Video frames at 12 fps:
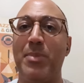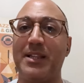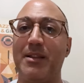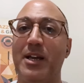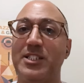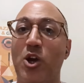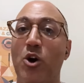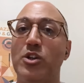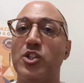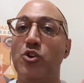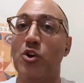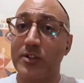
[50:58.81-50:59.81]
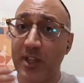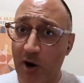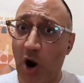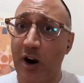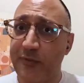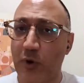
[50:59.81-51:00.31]
But so
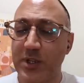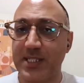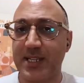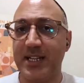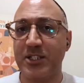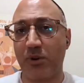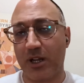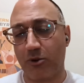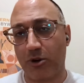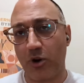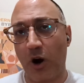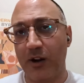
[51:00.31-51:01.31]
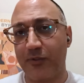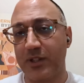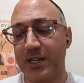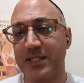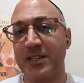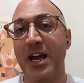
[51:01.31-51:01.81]
there are voices in Israel who are calling
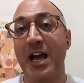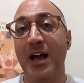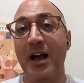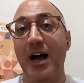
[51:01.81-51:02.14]
for this,